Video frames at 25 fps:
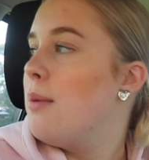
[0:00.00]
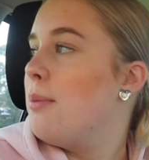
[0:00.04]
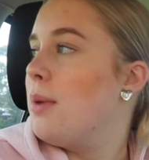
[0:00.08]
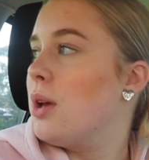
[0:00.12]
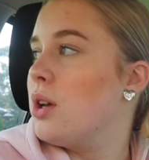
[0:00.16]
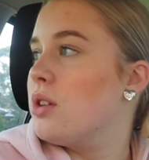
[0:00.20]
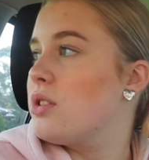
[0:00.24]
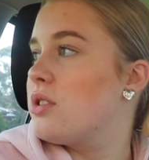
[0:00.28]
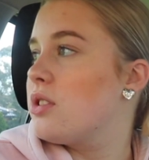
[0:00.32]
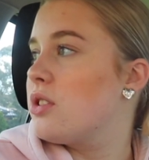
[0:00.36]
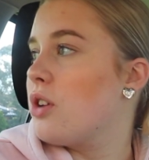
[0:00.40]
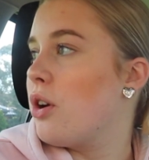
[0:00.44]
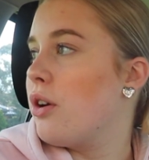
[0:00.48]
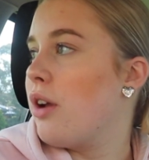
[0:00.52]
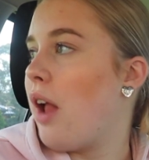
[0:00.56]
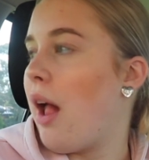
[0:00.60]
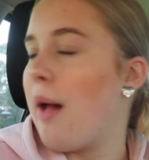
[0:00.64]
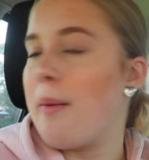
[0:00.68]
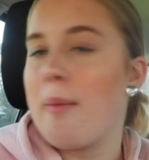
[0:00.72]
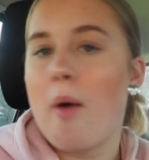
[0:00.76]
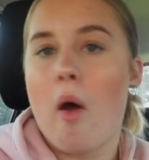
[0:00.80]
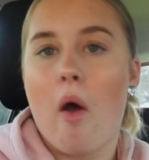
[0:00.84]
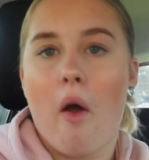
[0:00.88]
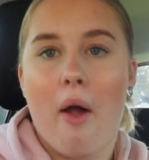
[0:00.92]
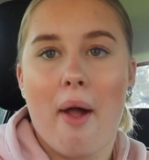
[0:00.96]
because so
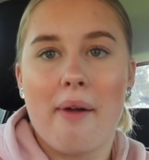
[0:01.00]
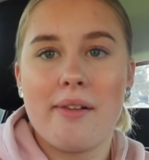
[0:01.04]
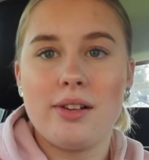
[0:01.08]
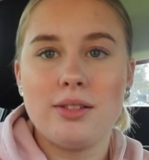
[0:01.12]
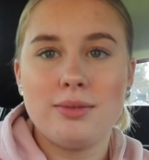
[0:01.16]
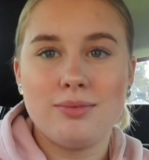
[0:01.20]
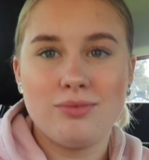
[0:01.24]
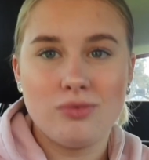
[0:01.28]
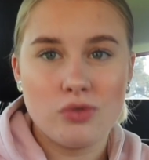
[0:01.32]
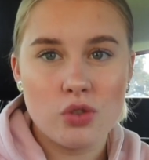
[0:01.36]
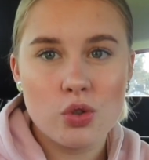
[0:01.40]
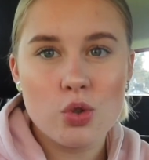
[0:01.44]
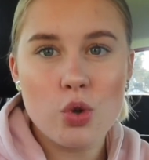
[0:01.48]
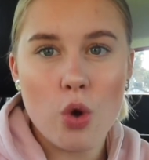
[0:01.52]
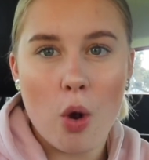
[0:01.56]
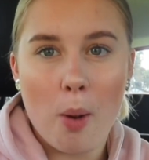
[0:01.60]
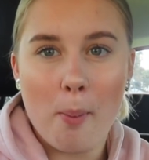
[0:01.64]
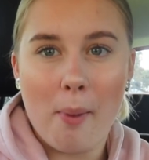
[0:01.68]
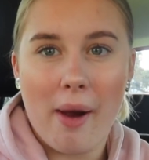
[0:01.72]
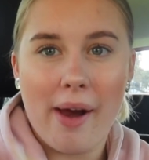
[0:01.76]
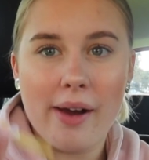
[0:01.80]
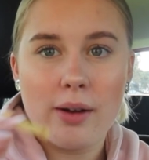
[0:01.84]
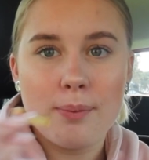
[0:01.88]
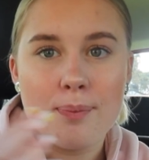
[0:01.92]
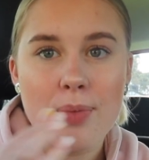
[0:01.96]
am I. So
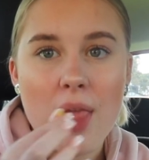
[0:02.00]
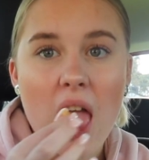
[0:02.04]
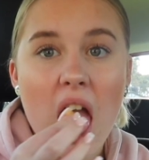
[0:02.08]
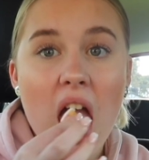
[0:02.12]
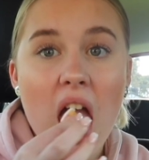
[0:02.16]
am I.